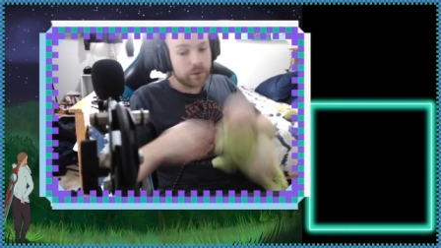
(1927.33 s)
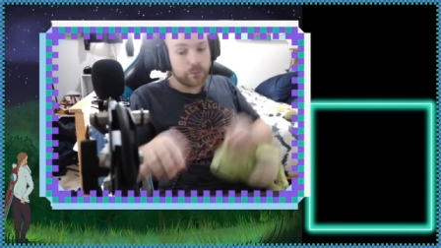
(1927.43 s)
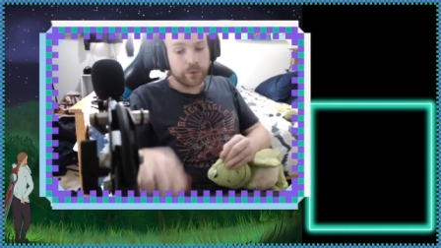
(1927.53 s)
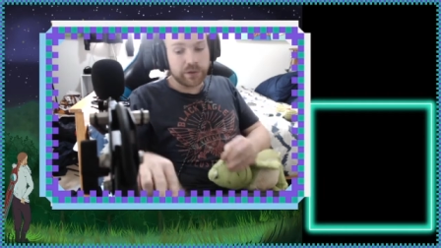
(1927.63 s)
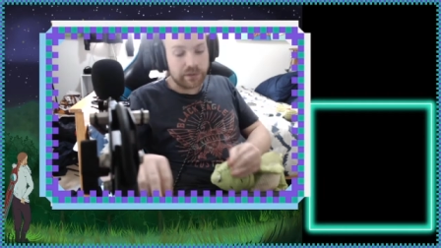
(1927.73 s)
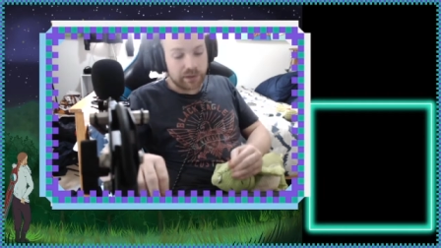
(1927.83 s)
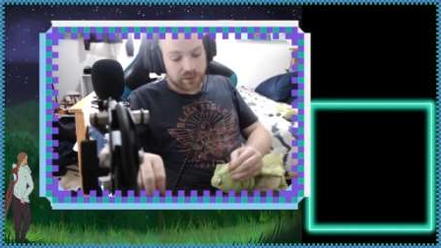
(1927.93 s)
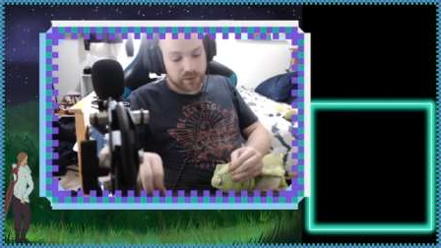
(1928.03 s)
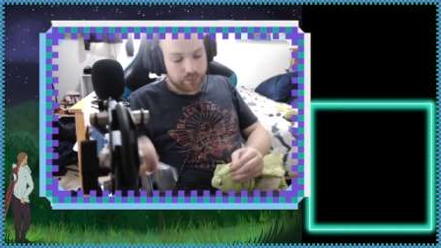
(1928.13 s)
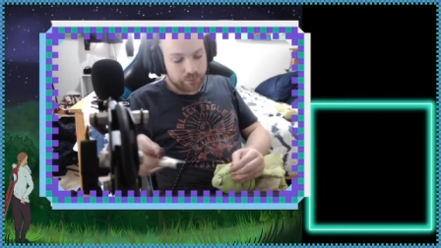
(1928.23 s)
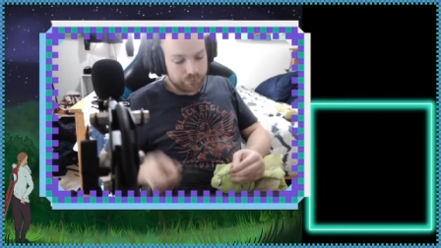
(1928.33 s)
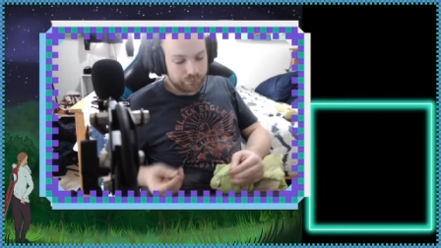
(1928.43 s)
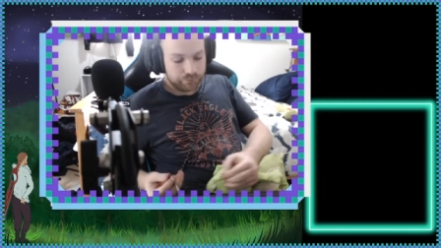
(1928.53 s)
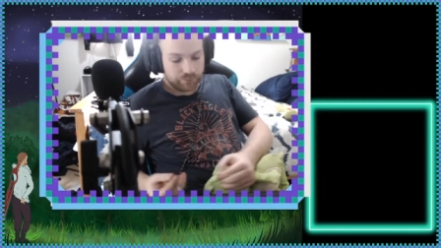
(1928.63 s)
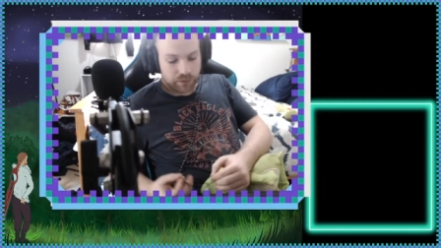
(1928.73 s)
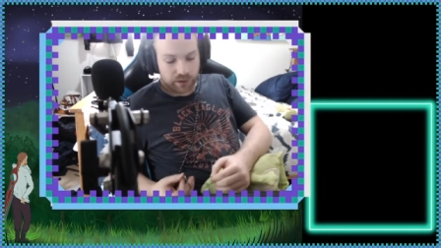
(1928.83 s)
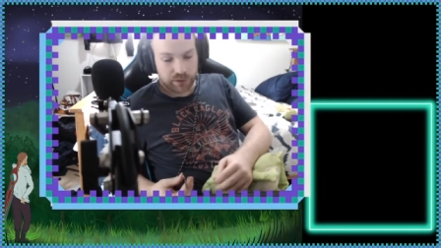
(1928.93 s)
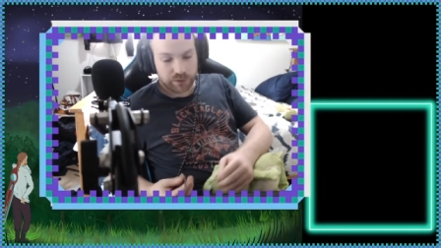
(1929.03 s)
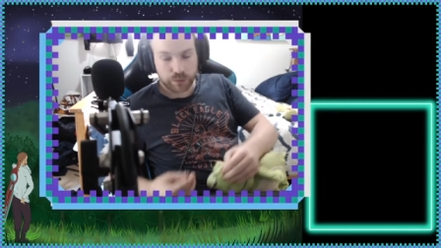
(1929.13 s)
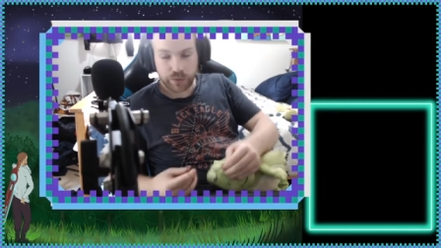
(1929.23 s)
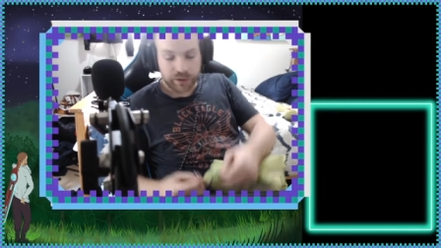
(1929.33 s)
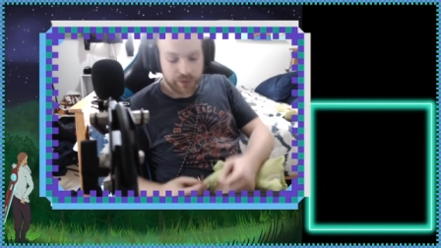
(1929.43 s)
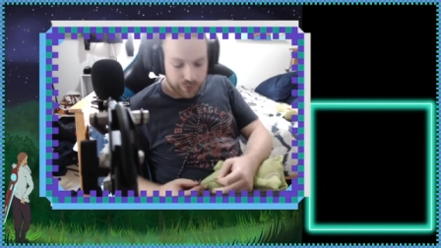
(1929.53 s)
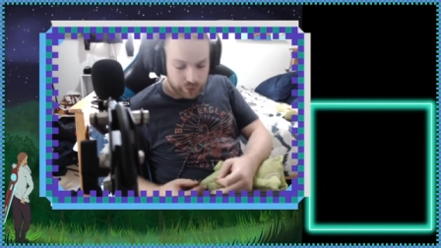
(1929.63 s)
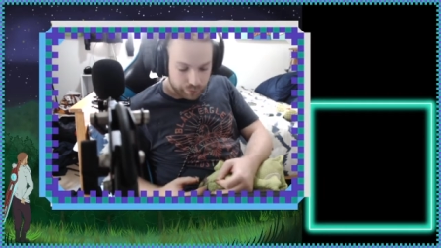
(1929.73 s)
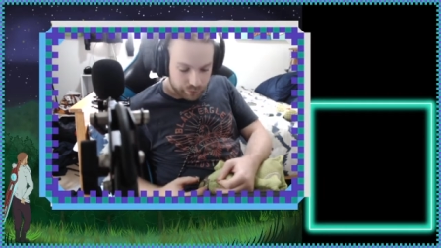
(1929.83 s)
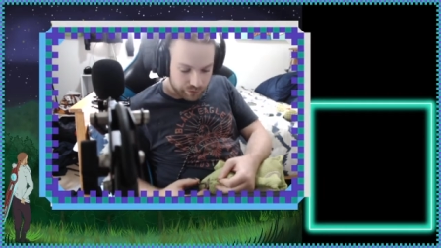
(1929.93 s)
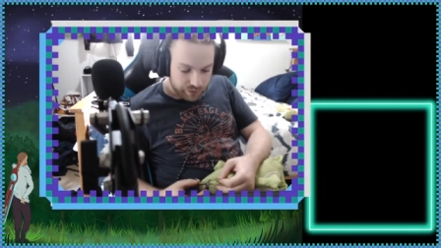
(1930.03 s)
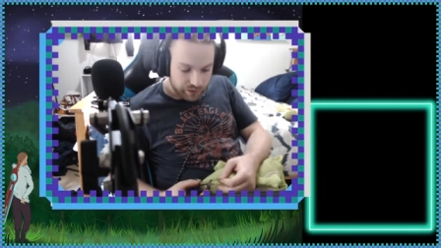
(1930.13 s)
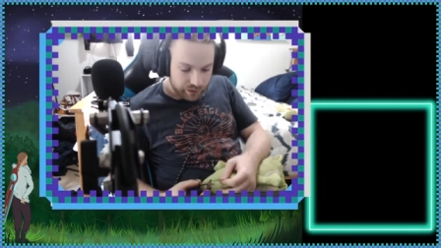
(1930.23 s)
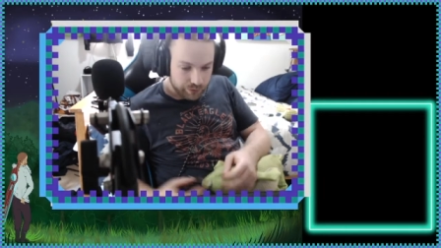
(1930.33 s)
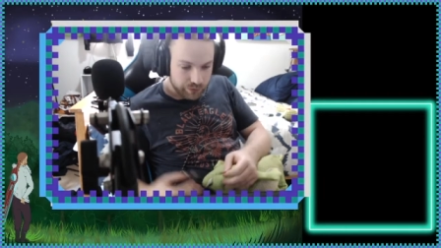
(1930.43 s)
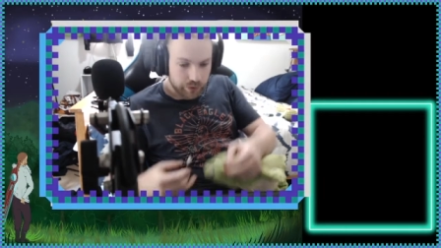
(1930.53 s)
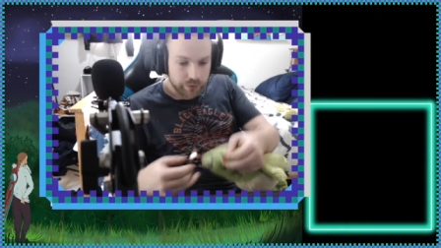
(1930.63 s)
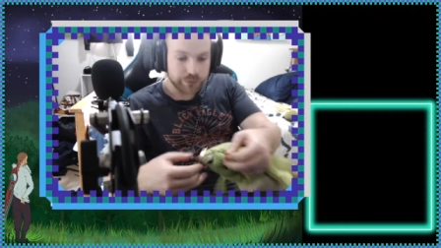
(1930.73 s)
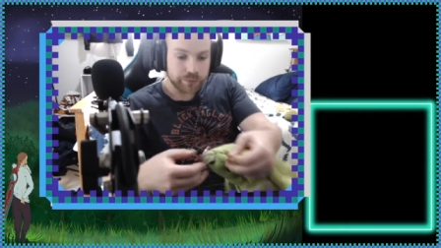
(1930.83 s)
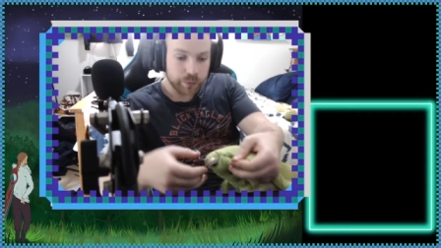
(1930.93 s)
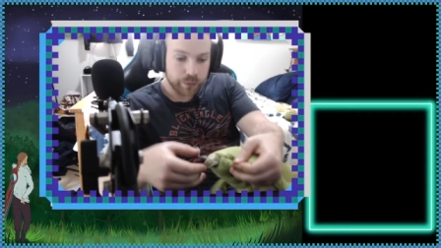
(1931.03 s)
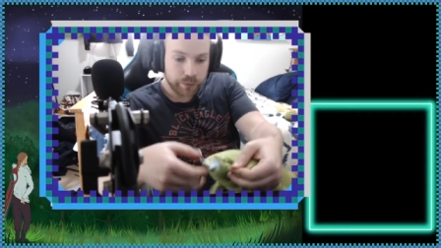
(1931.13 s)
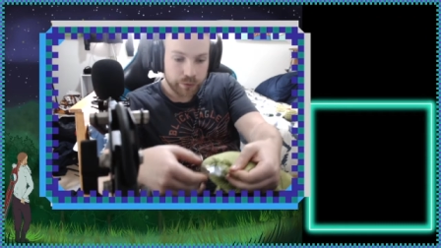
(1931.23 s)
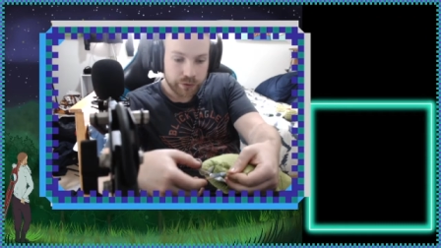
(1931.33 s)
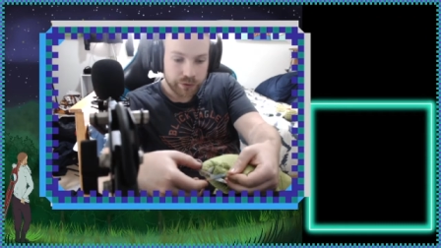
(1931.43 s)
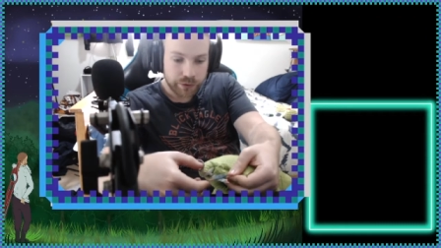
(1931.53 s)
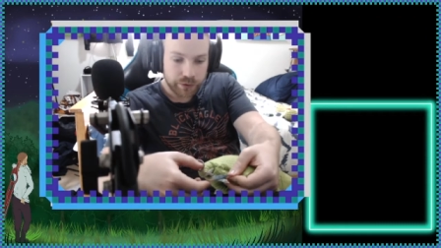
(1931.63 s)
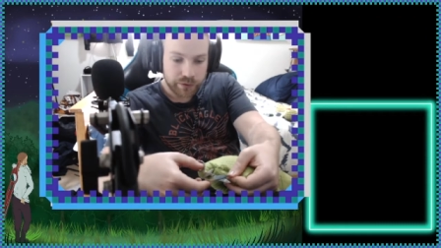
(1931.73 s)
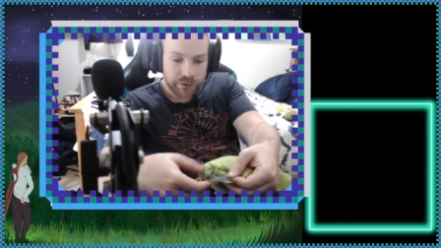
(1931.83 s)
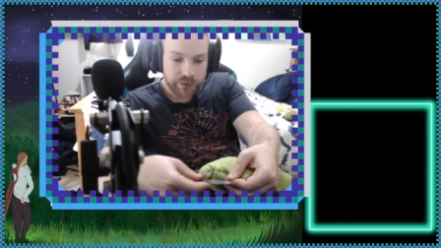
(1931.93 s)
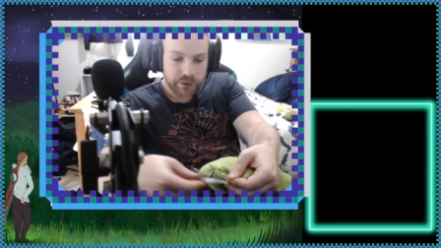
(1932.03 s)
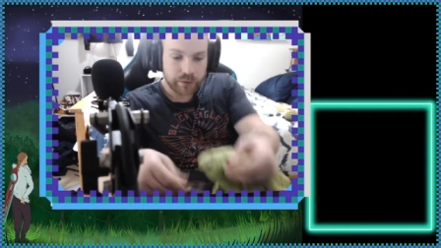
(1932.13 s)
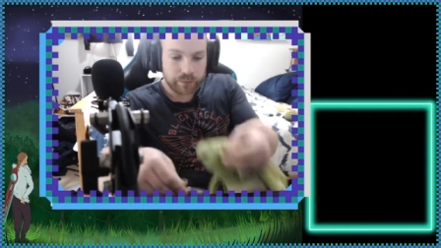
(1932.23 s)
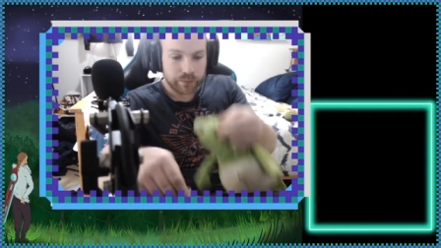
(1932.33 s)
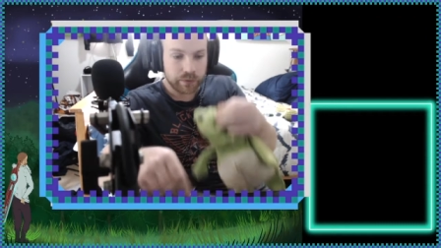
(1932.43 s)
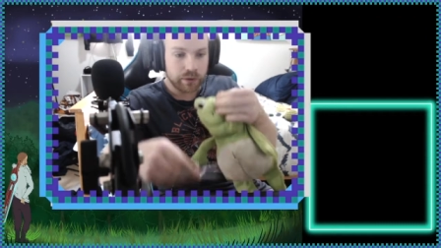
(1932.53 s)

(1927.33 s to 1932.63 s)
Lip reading: what we did last time is we chopped the tails off, but what I'm going to show you this time